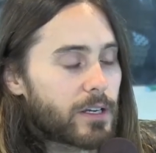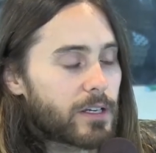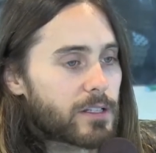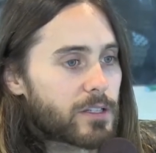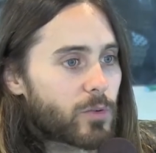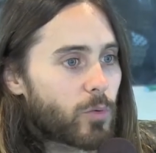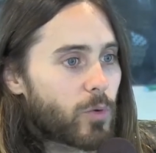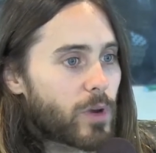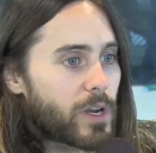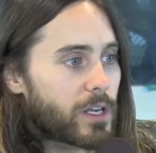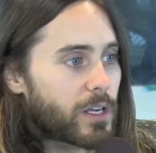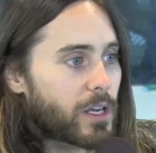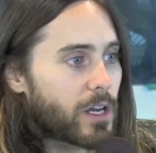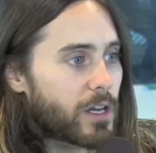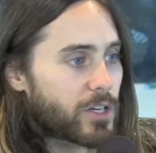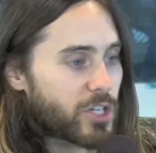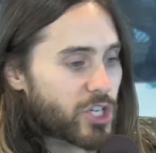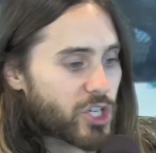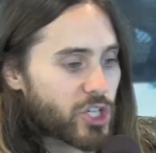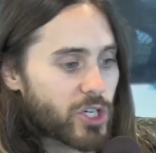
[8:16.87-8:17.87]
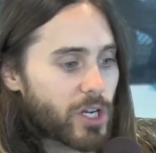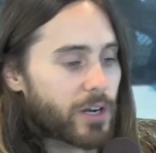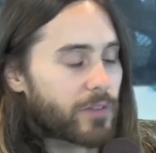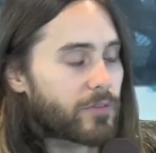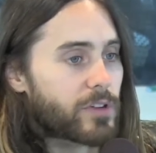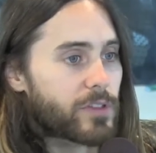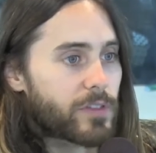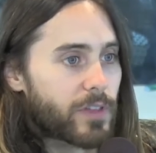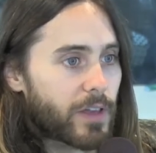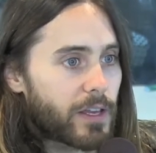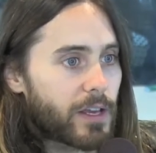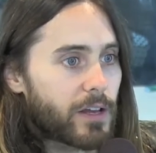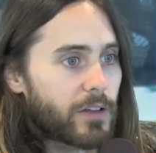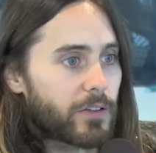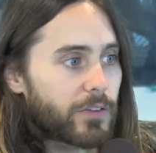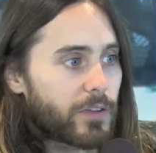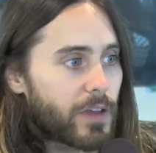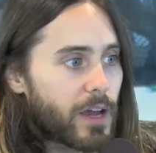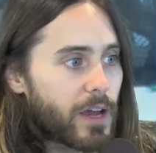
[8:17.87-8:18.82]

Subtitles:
It's a way to kind of shut everything else